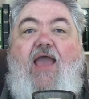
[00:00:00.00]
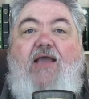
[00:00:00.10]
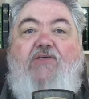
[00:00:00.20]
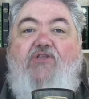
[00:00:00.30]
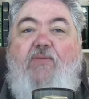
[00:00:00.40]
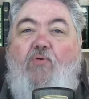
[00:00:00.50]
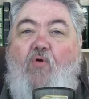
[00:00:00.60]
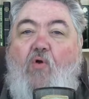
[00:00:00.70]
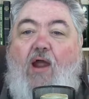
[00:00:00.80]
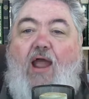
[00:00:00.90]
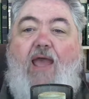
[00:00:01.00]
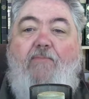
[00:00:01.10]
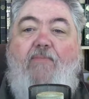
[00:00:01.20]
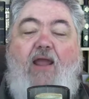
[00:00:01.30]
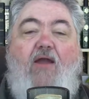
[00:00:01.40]
as the
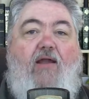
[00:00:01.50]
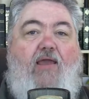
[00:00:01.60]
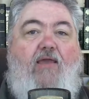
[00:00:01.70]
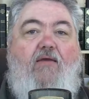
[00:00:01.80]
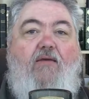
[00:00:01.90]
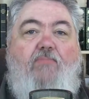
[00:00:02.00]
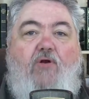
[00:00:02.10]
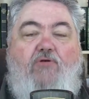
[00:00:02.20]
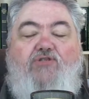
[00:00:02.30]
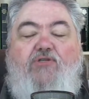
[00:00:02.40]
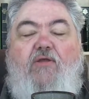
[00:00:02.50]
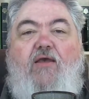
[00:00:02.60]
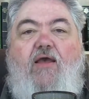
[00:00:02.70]
primary person